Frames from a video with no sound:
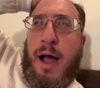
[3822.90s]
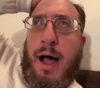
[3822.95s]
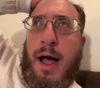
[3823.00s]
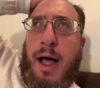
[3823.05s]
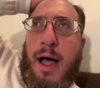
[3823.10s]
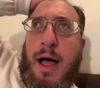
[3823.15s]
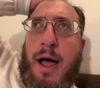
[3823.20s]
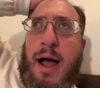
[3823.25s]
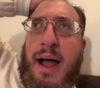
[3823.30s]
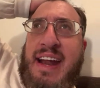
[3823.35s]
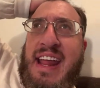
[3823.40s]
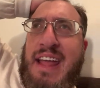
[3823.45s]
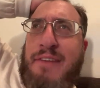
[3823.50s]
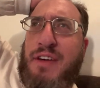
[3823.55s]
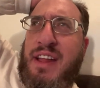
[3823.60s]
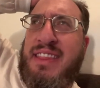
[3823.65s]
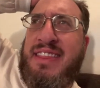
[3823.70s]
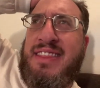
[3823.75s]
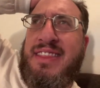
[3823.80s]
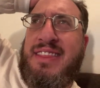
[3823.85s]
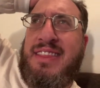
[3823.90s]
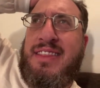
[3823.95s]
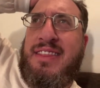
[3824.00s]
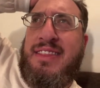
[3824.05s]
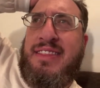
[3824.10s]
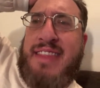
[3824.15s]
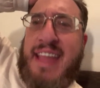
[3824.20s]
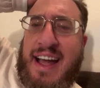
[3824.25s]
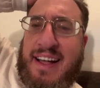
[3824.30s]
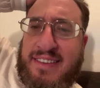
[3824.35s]
And even
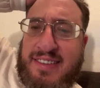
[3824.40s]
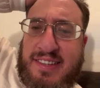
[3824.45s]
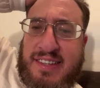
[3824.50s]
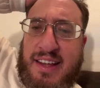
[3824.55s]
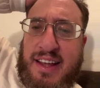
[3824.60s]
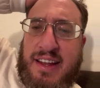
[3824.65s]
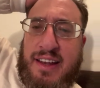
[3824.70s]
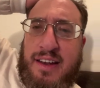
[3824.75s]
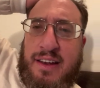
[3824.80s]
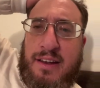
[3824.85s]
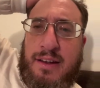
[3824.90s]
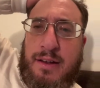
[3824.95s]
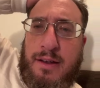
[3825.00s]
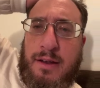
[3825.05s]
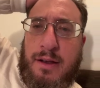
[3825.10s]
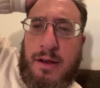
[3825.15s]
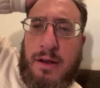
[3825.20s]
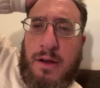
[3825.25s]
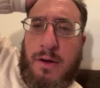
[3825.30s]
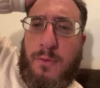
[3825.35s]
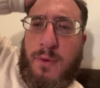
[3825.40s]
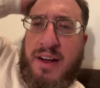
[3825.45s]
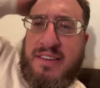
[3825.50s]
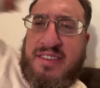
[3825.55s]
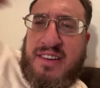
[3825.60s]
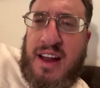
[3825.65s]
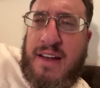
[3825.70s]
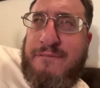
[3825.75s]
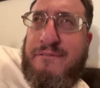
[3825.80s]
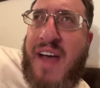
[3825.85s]
Nixon was an
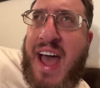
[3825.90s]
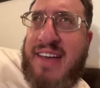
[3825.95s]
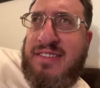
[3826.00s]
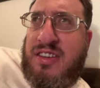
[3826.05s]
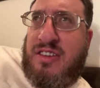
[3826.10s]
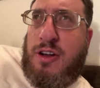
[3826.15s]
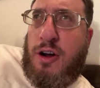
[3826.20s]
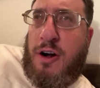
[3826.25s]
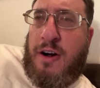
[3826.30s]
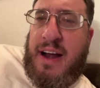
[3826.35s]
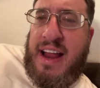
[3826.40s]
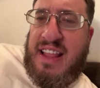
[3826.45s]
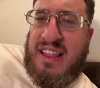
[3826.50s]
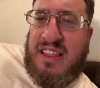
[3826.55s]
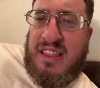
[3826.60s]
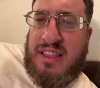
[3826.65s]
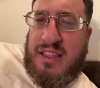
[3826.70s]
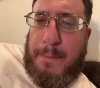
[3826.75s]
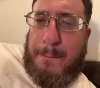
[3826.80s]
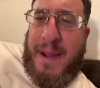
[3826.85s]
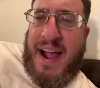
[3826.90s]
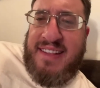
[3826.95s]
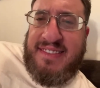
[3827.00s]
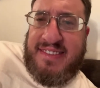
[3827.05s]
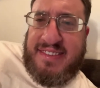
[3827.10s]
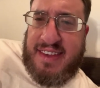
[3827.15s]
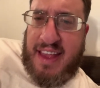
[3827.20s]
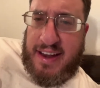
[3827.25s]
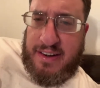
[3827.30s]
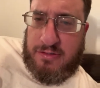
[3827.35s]
investor in the Penn
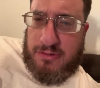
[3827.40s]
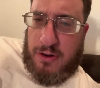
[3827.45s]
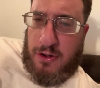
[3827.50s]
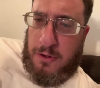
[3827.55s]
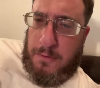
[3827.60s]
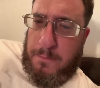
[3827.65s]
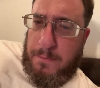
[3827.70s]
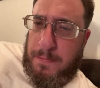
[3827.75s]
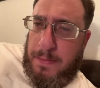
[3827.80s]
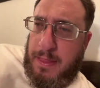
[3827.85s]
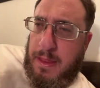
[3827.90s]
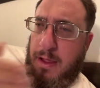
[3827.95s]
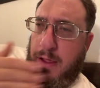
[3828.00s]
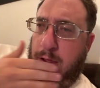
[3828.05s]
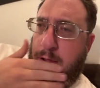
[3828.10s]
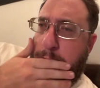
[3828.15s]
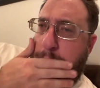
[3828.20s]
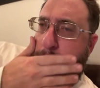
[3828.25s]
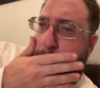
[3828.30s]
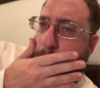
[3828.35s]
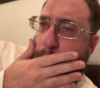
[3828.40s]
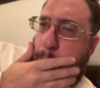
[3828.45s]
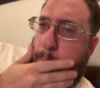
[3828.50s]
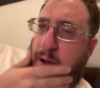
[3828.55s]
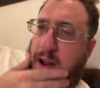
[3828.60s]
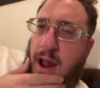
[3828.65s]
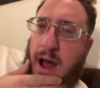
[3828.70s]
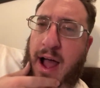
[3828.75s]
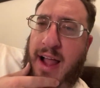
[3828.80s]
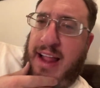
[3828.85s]
Central. But
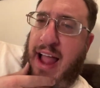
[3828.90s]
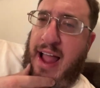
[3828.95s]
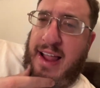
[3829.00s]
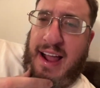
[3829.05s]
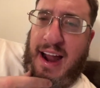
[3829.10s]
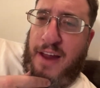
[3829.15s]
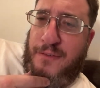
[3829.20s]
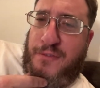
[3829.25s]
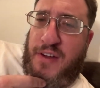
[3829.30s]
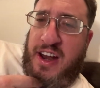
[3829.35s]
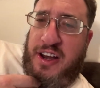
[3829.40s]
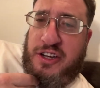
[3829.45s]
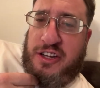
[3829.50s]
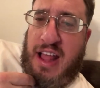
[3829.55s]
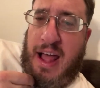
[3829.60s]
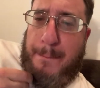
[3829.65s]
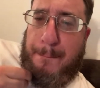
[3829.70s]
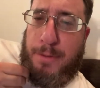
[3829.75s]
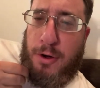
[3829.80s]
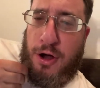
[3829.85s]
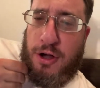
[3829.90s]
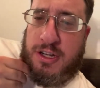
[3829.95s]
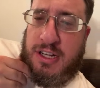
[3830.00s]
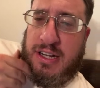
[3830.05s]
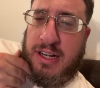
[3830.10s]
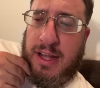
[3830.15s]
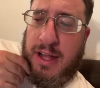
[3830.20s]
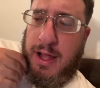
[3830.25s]
I got to finish that book.